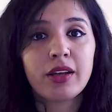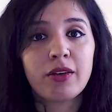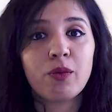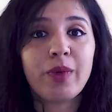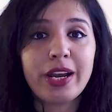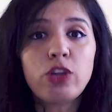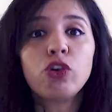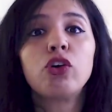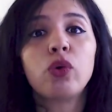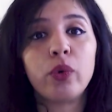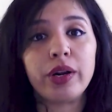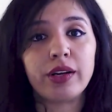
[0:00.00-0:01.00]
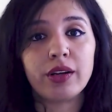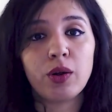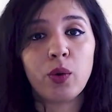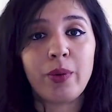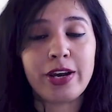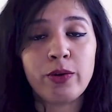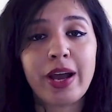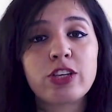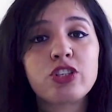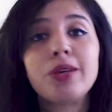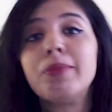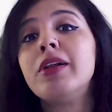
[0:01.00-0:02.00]
when you grow it, when you
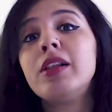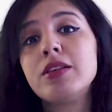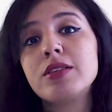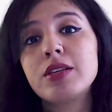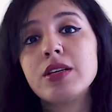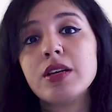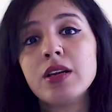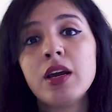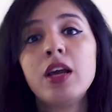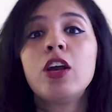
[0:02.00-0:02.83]
actually build the skill,